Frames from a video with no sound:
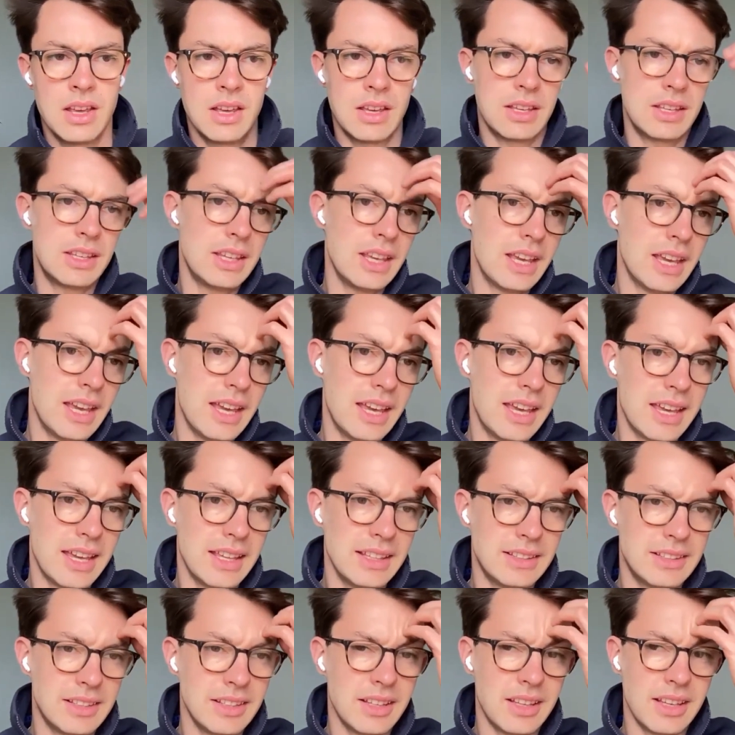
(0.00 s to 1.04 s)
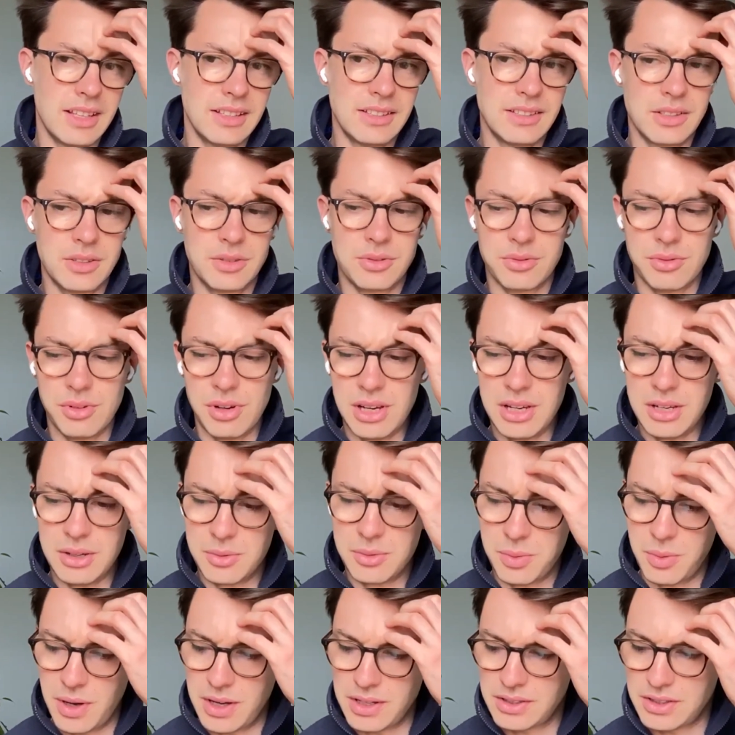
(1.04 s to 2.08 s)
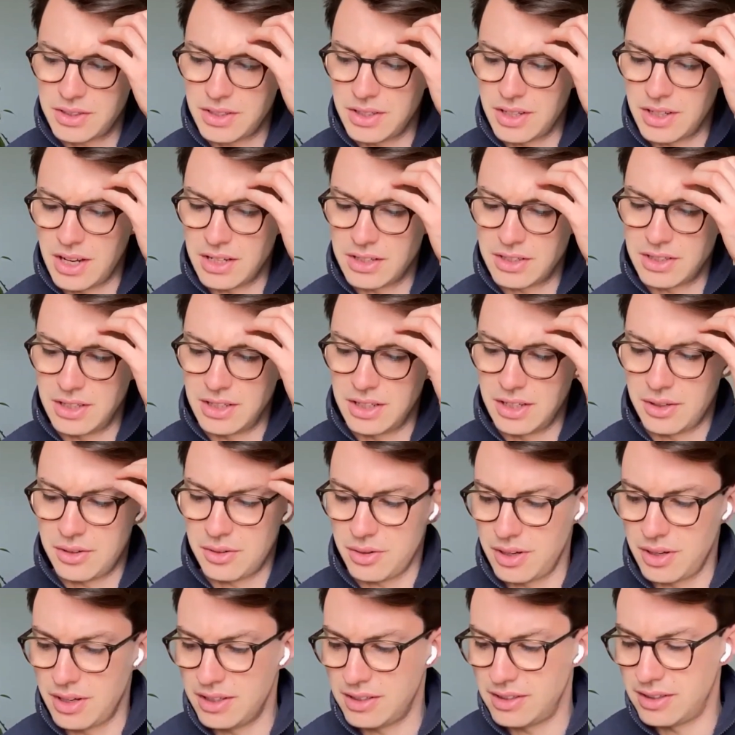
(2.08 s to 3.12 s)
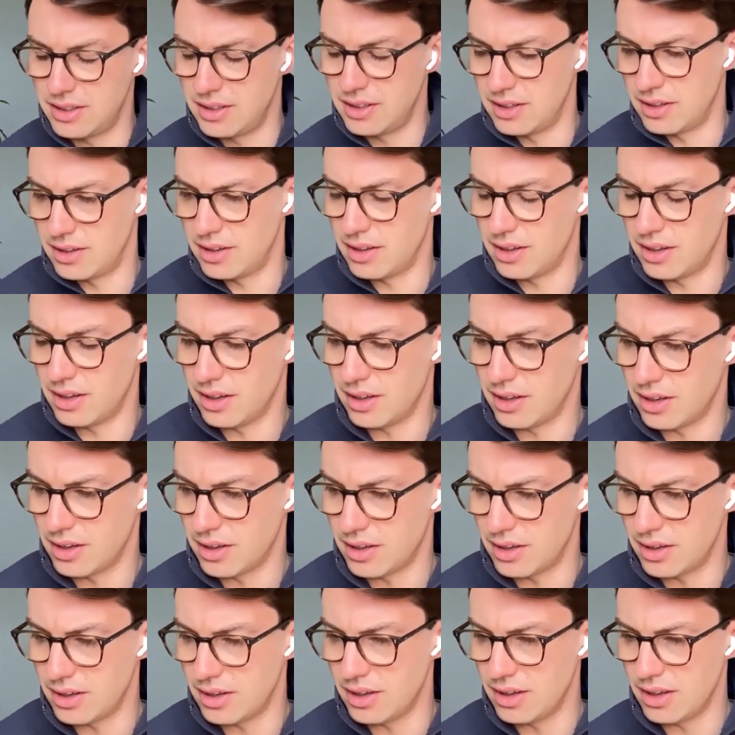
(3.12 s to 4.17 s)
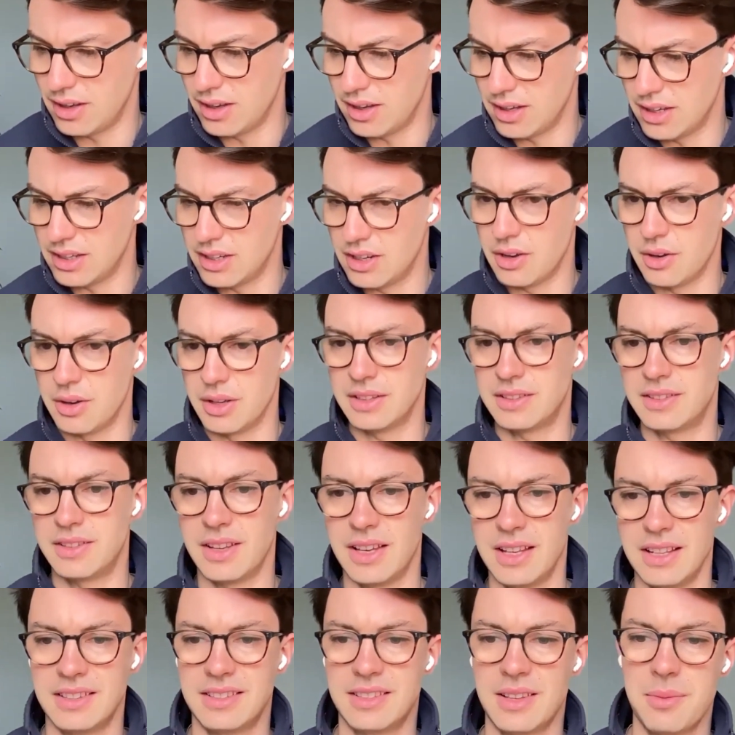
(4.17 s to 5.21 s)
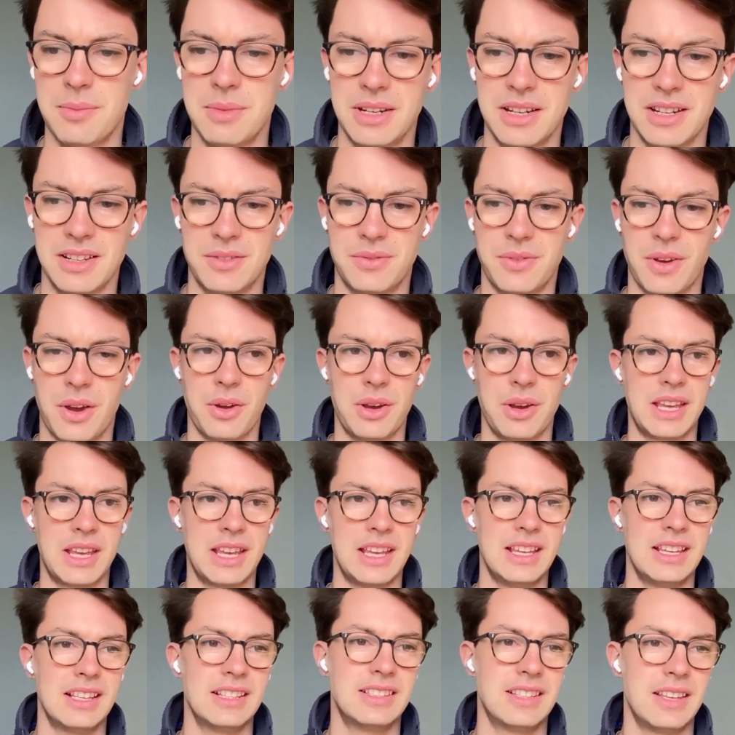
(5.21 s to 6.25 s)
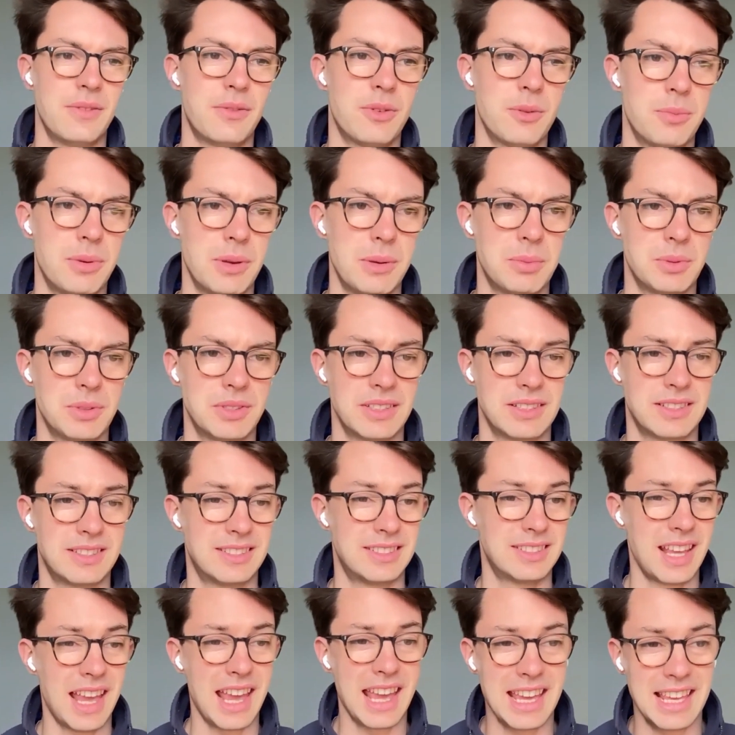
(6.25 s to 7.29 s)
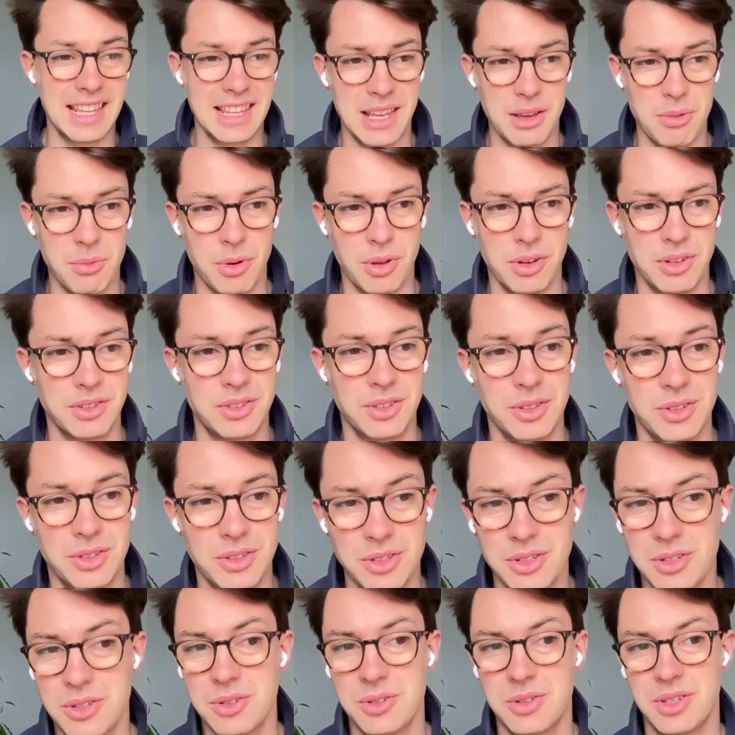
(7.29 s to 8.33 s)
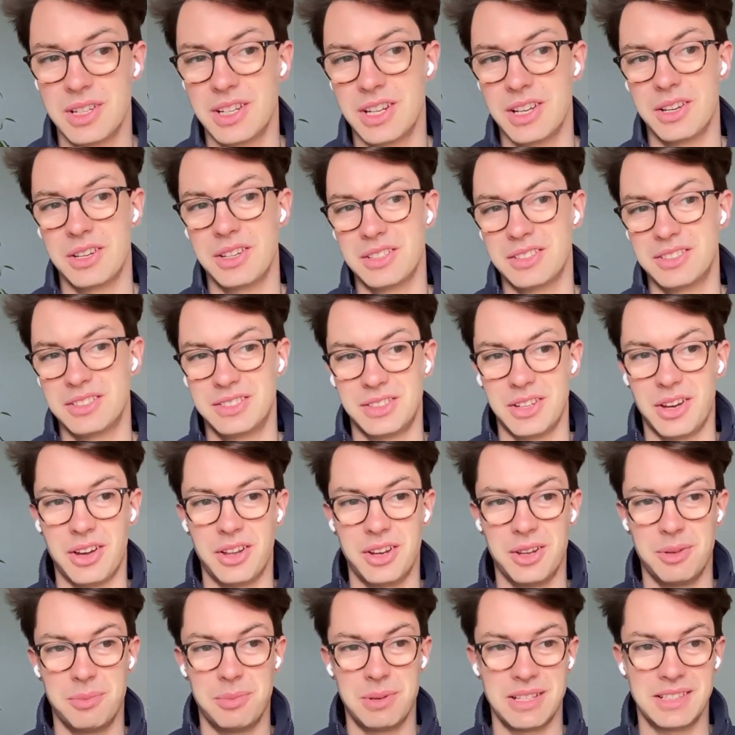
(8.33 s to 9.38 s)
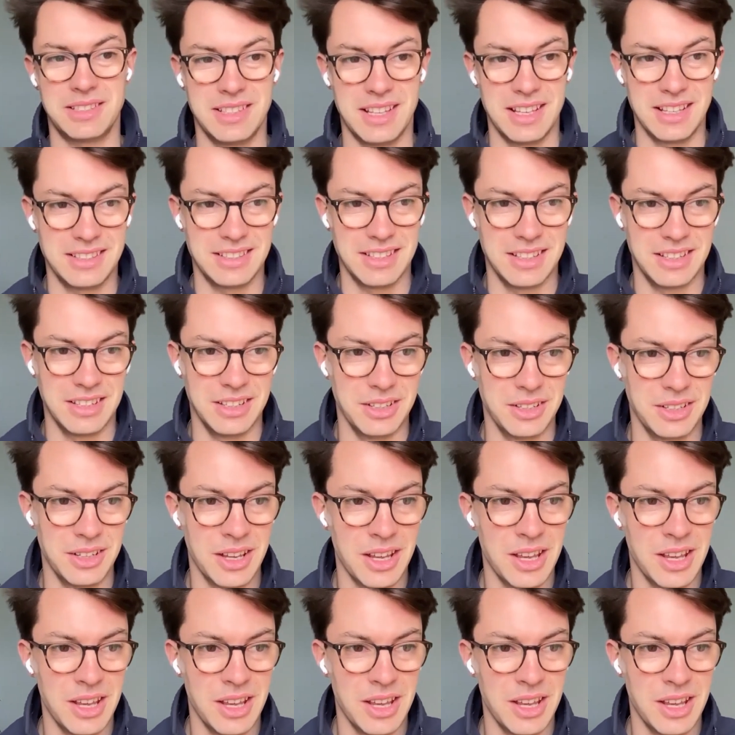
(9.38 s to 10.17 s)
Yeah, it's a great question actually, Chris, and it's something that's very easy for people to say they want to do. You start a business and you